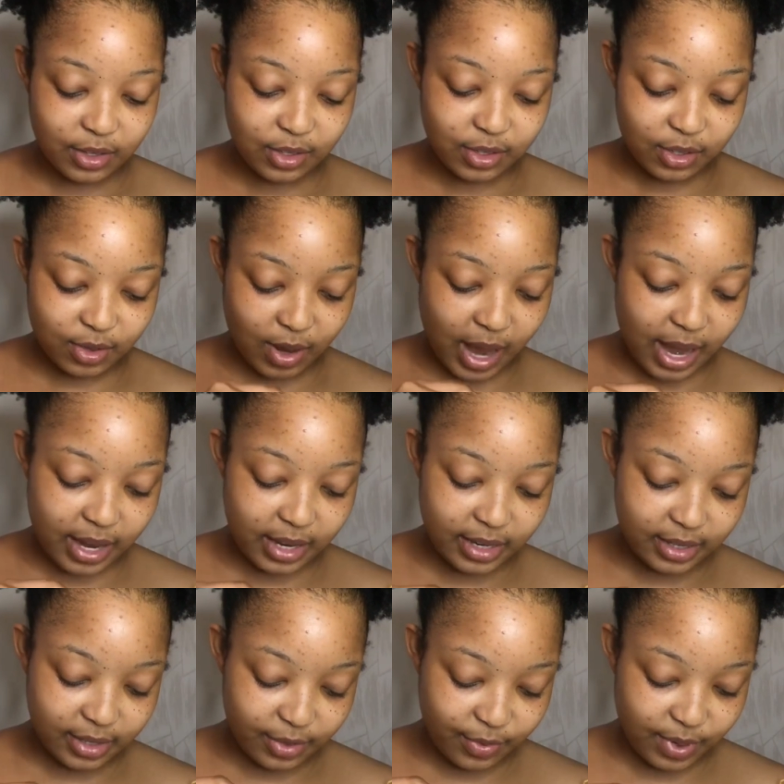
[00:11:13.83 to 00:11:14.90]
So I
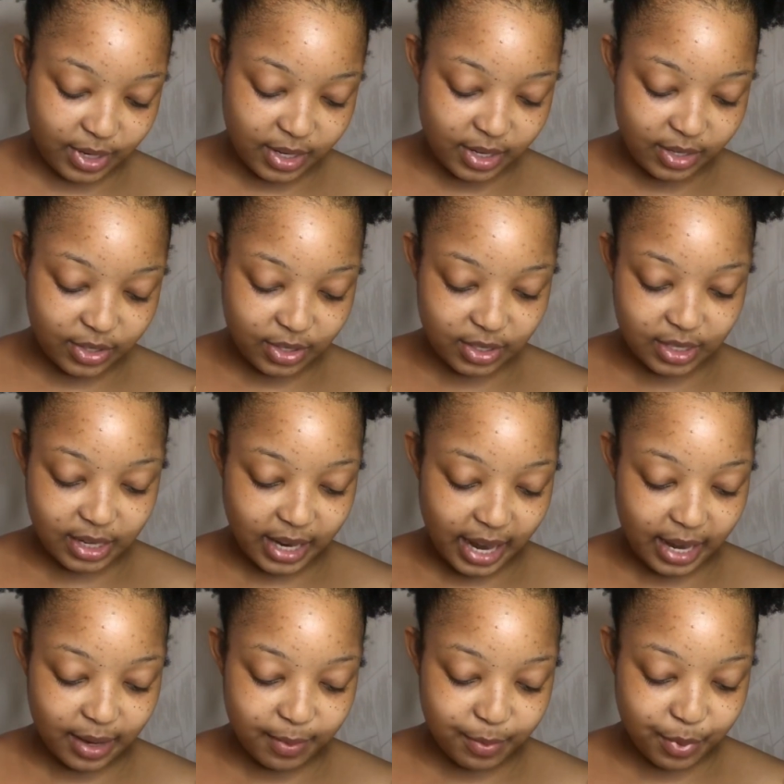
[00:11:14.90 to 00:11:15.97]
really just
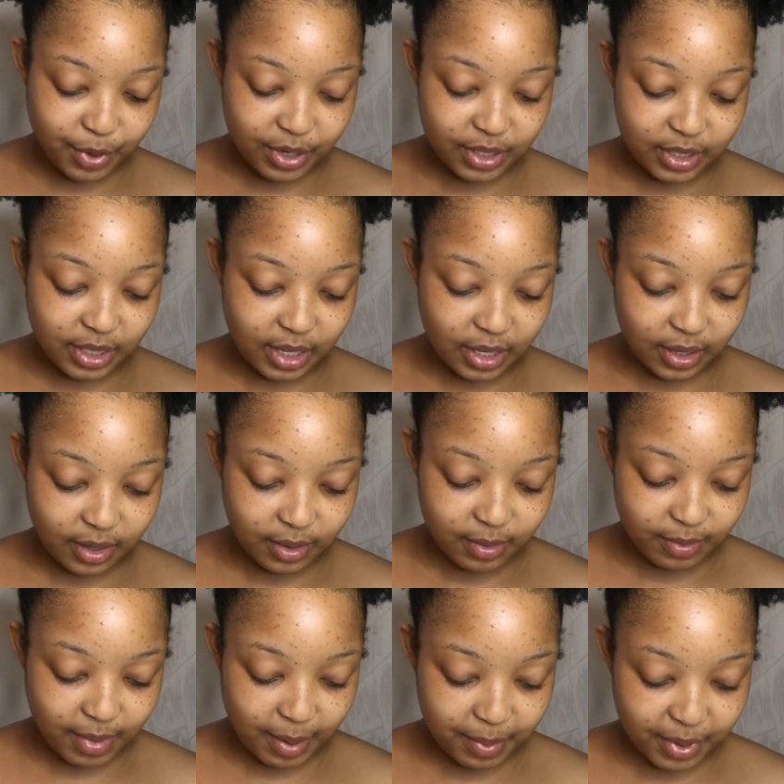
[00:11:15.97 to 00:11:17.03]
like printing
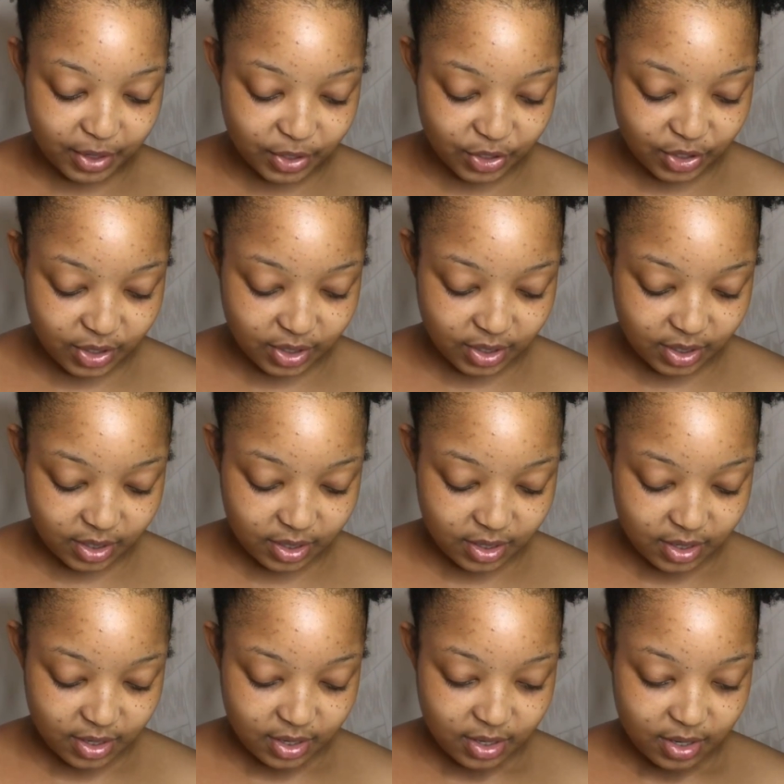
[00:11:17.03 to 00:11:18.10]
my pictures.
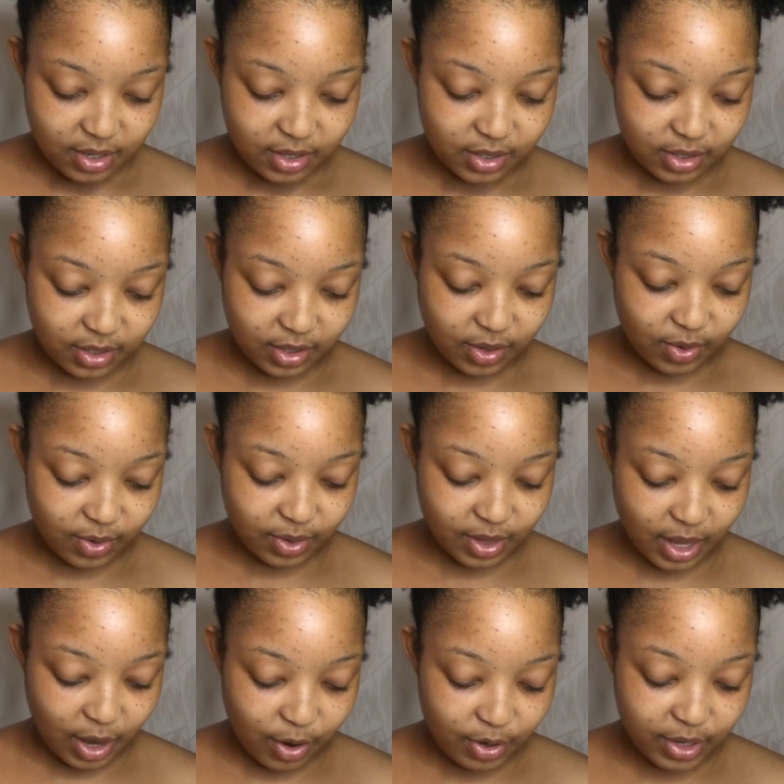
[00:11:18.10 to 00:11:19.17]
So
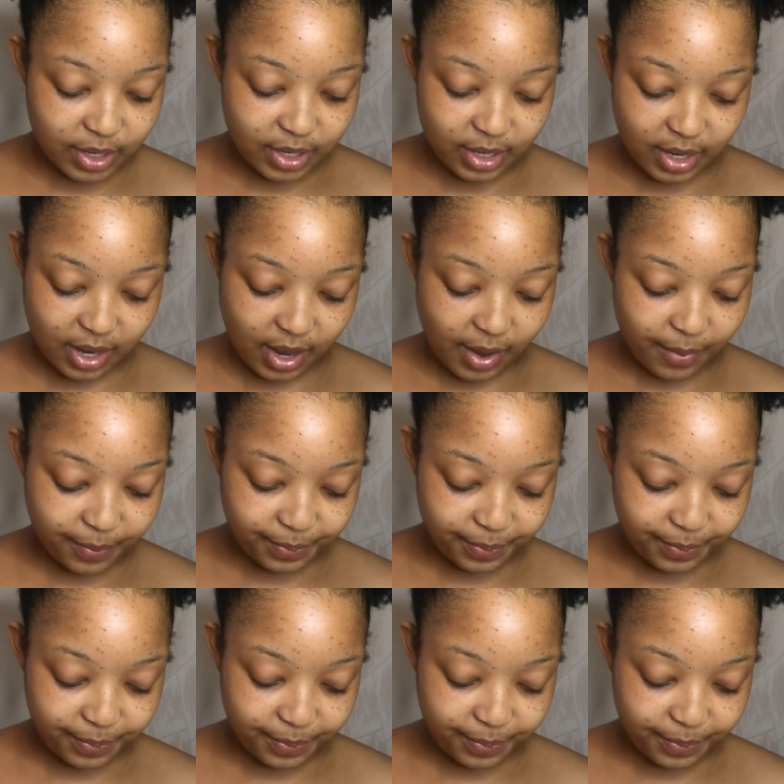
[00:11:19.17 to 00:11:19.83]
they're all in here.